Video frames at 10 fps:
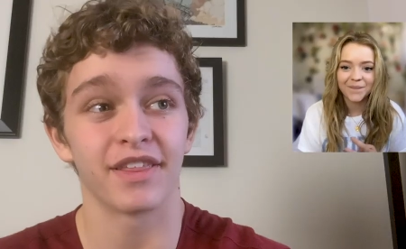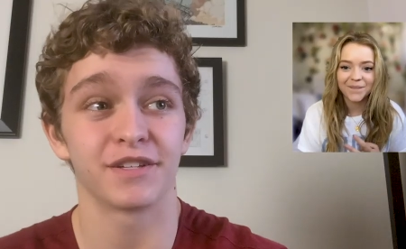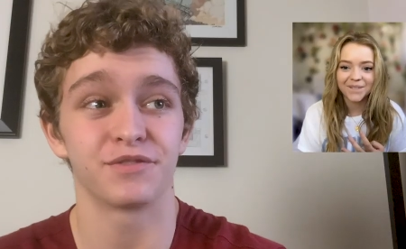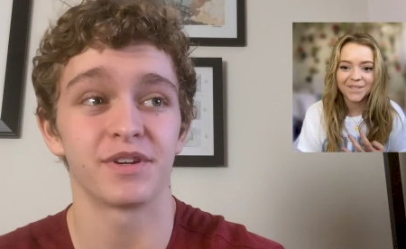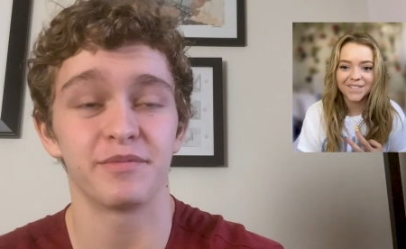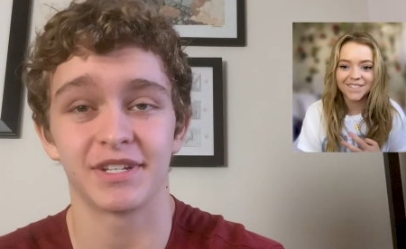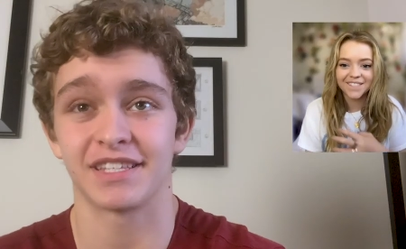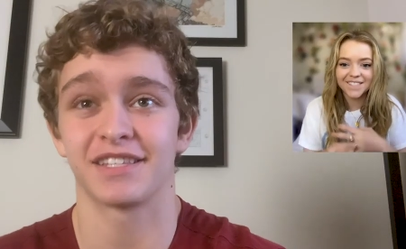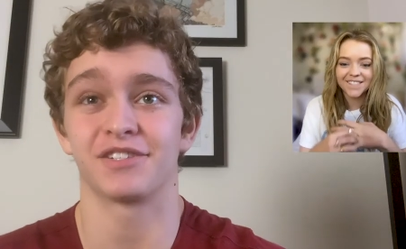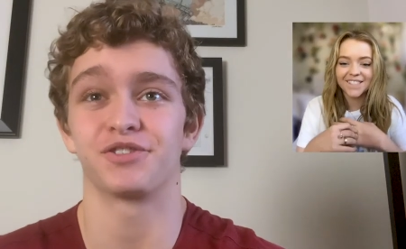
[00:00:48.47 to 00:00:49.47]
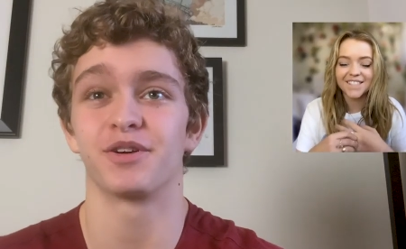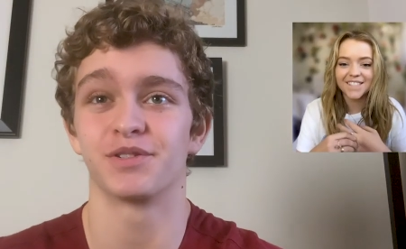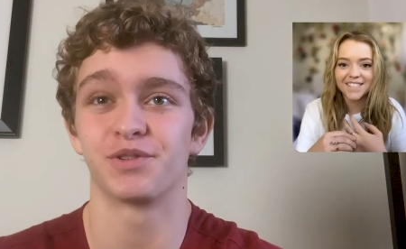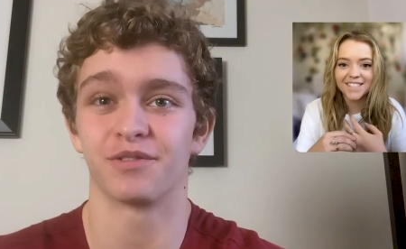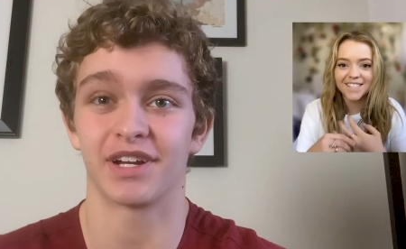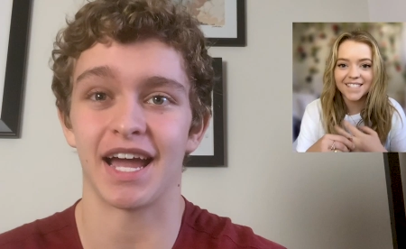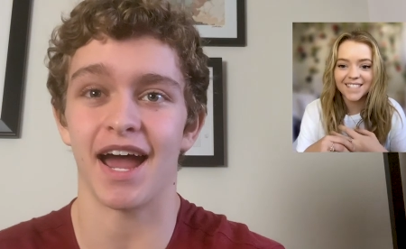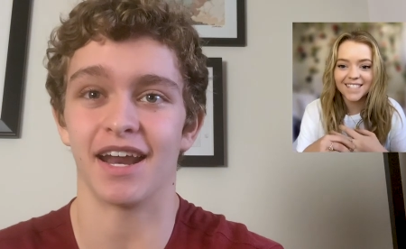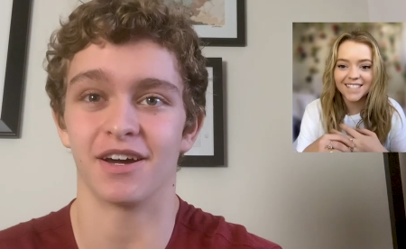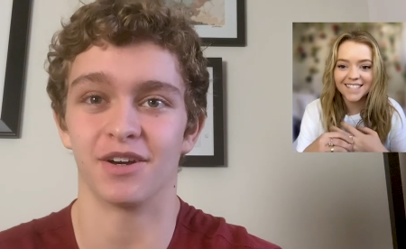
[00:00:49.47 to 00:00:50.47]
Speaker 1: I think it's funny because I think the show is sort of a
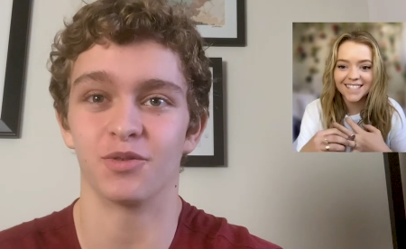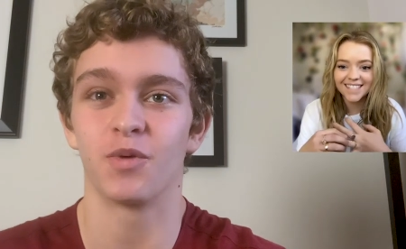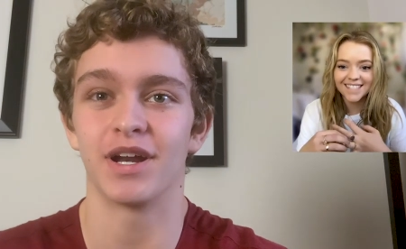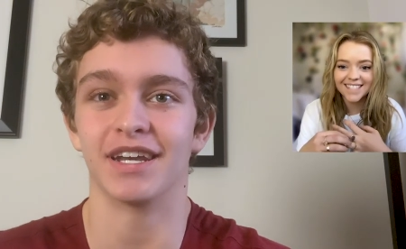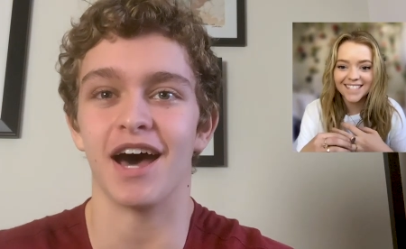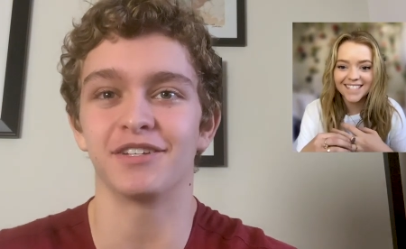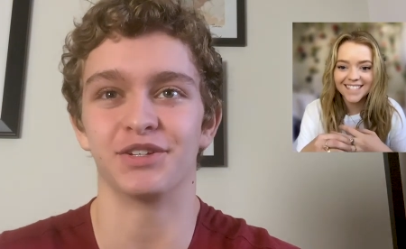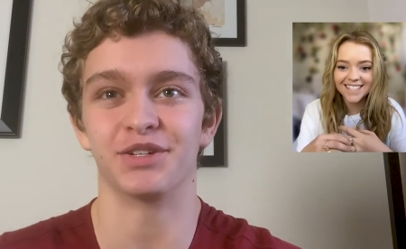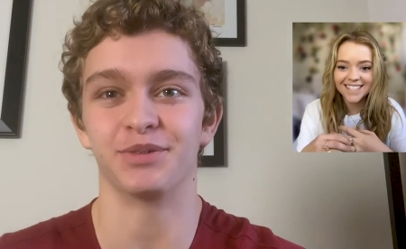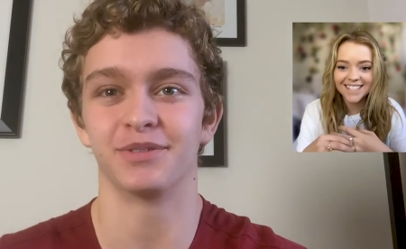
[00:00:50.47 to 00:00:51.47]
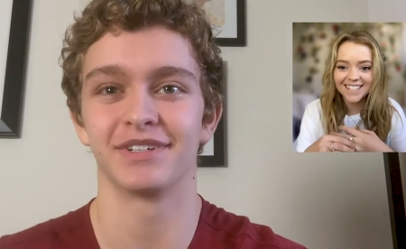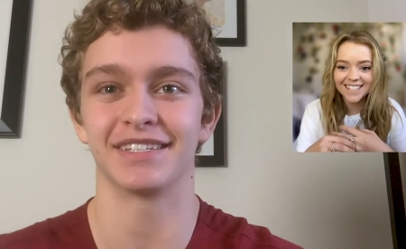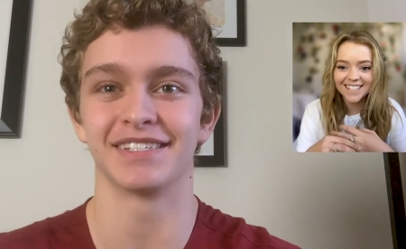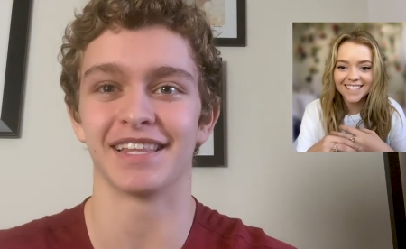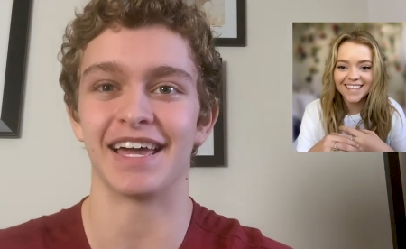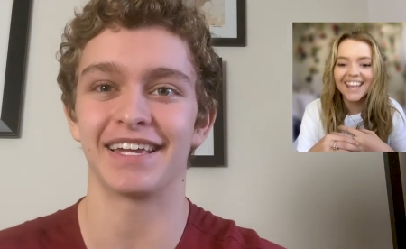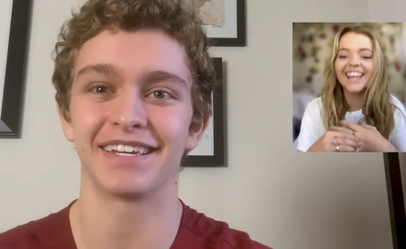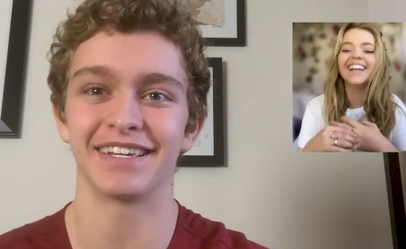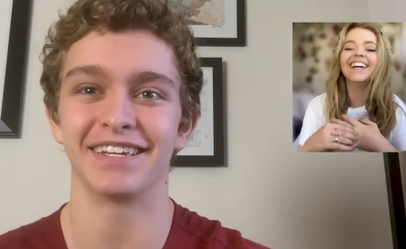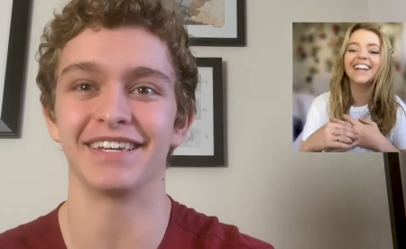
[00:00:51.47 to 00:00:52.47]
guide on what not to do. It's like,
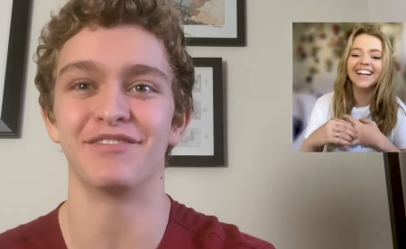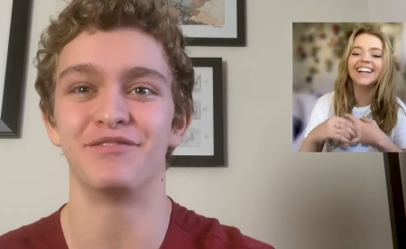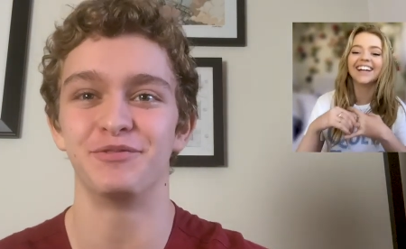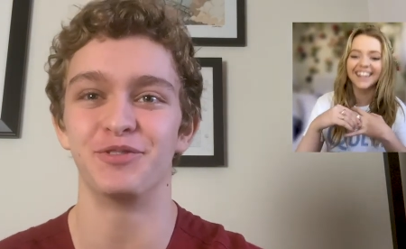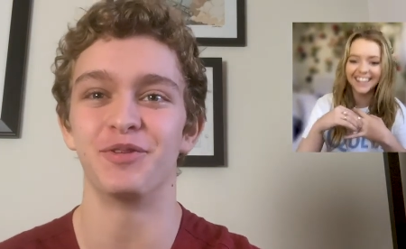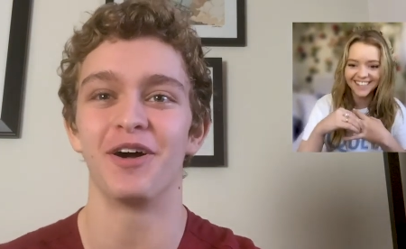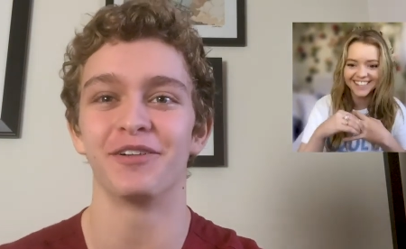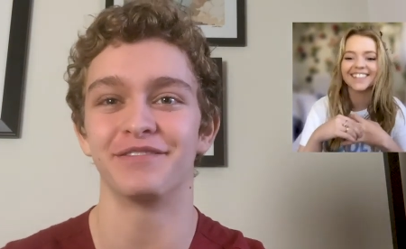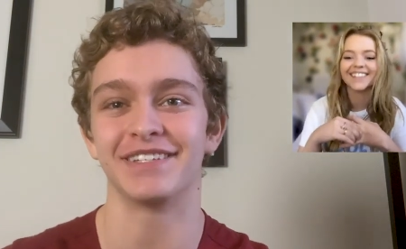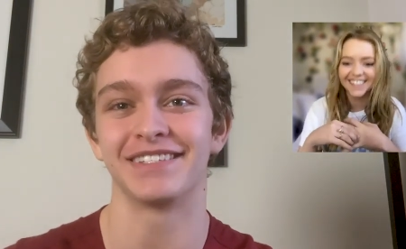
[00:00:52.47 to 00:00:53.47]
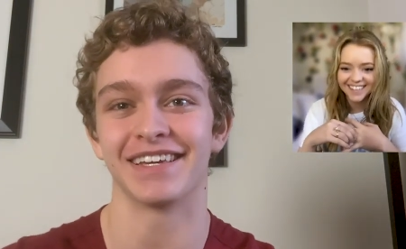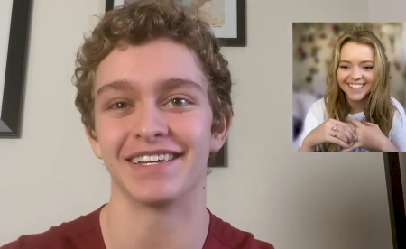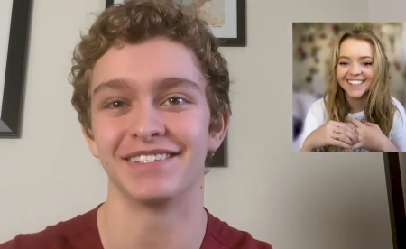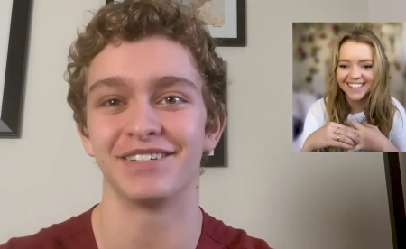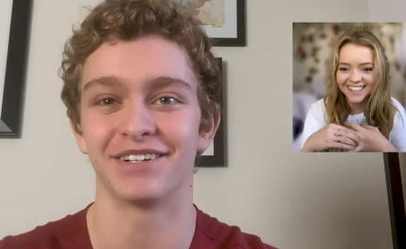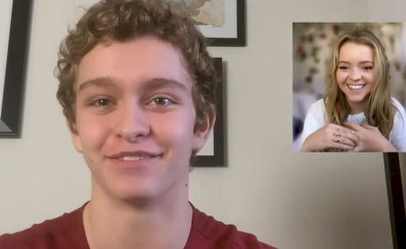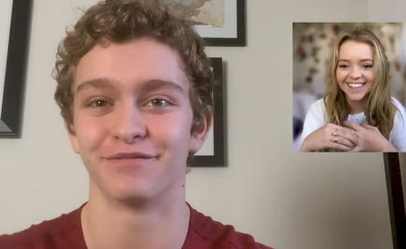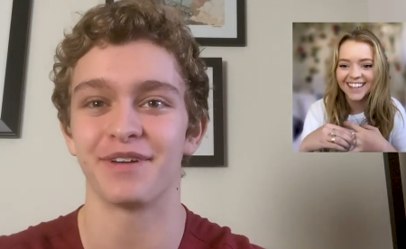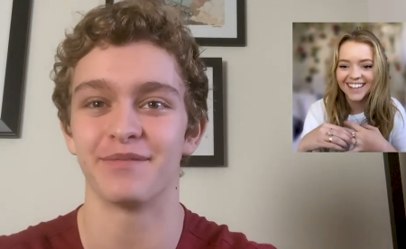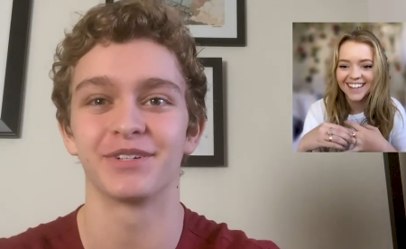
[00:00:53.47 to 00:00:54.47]
if you do all of these things, your
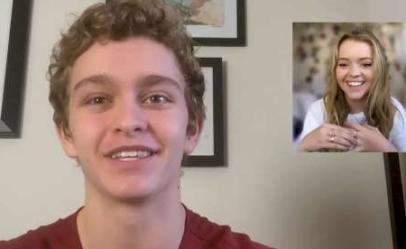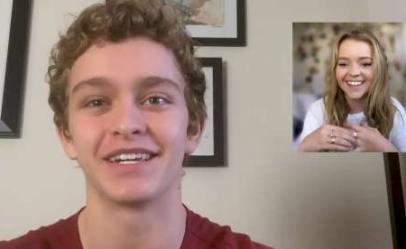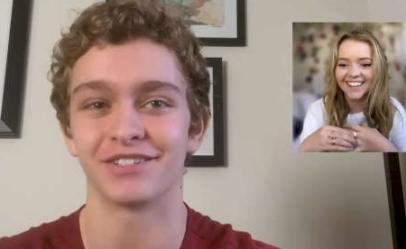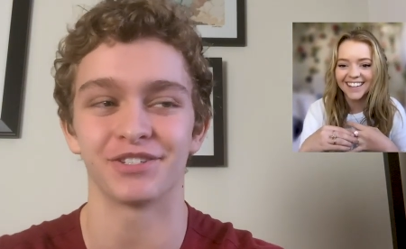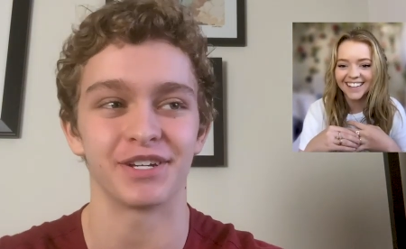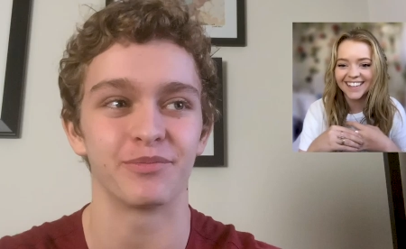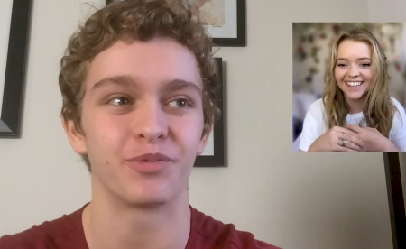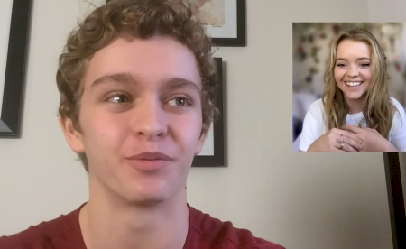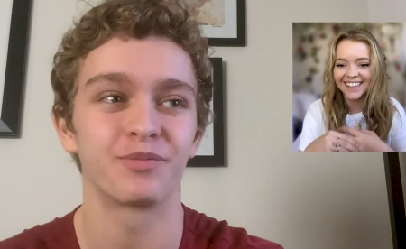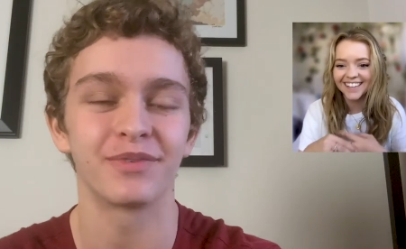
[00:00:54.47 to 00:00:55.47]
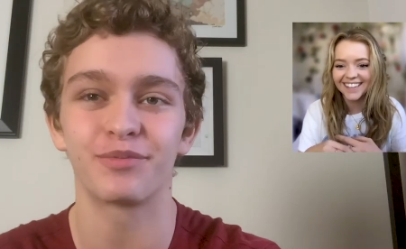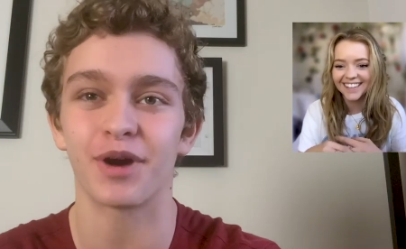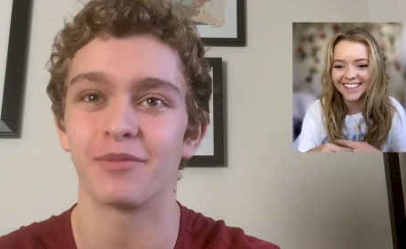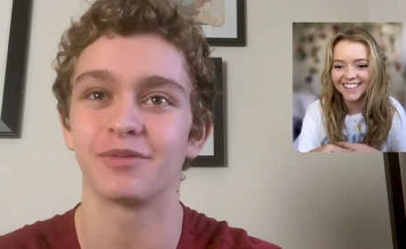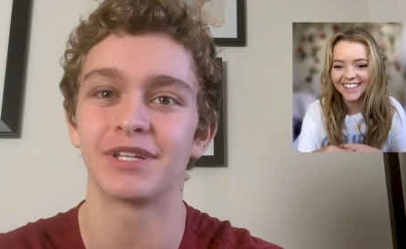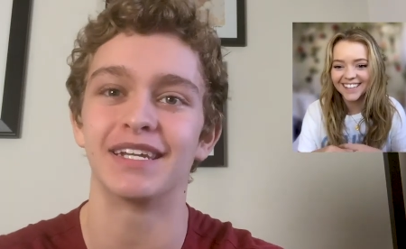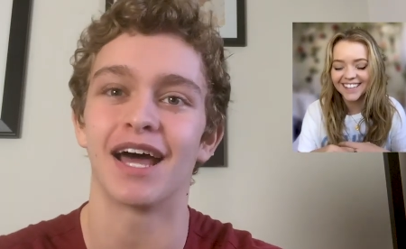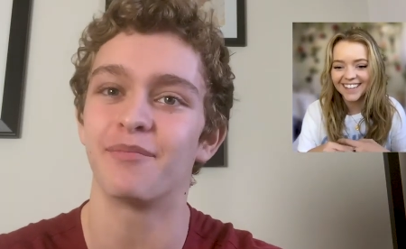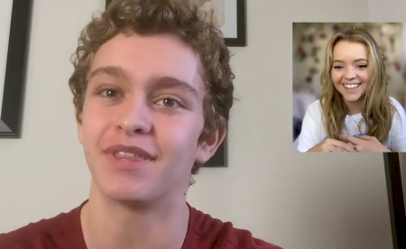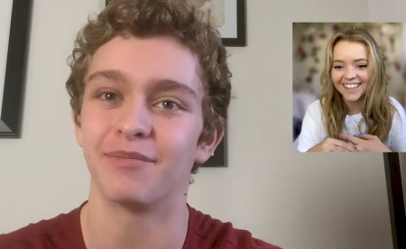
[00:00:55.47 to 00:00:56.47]
family relationship will, will probably
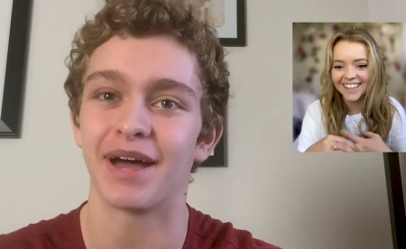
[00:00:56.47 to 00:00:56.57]
not be the